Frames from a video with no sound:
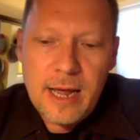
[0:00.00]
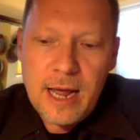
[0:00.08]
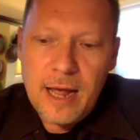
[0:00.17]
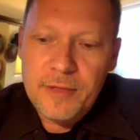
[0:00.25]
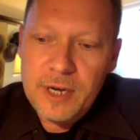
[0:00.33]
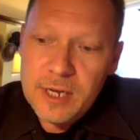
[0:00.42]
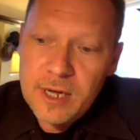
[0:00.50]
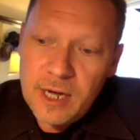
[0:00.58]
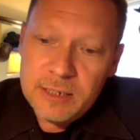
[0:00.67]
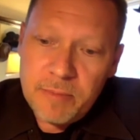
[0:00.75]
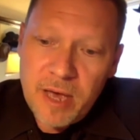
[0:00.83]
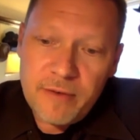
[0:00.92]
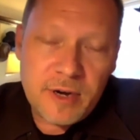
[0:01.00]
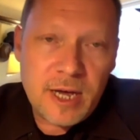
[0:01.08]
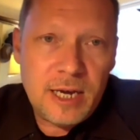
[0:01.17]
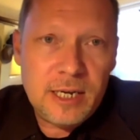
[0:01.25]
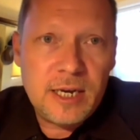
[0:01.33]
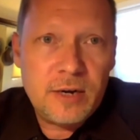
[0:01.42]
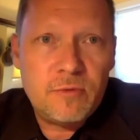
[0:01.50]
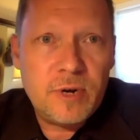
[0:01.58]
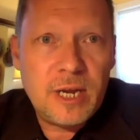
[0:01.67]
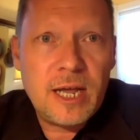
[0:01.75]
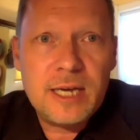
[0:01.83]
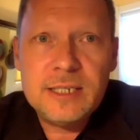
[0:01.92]
And then he got to Baffin Island and
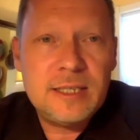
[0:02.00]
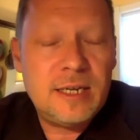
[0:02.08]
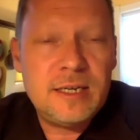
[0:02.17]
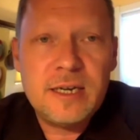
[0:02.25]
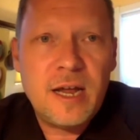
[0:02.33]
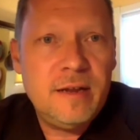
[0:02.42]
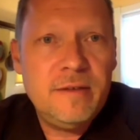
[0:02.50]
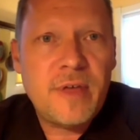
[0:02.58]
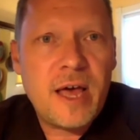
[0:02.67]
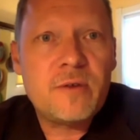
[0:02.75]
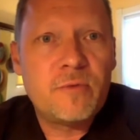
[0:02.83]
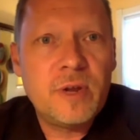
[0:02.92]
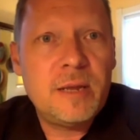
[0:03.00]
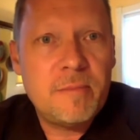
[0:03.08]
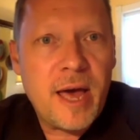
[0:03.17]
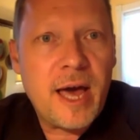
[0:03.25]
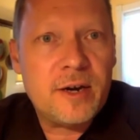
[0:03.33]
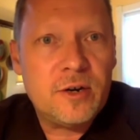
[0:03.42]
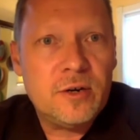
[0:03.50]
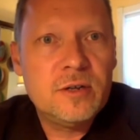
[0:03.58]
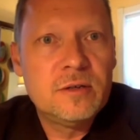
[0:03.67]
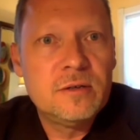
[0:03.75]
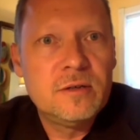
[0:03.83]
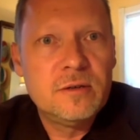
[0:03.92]
realized that none of that really
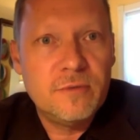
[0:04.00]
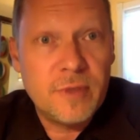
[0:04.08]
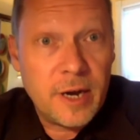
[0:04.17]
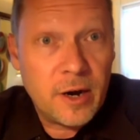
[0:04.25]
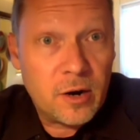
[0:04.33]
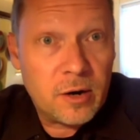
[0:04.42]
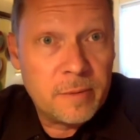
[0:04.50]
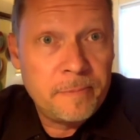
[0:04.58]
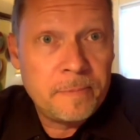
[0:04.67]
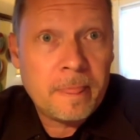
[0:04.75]
mattered there.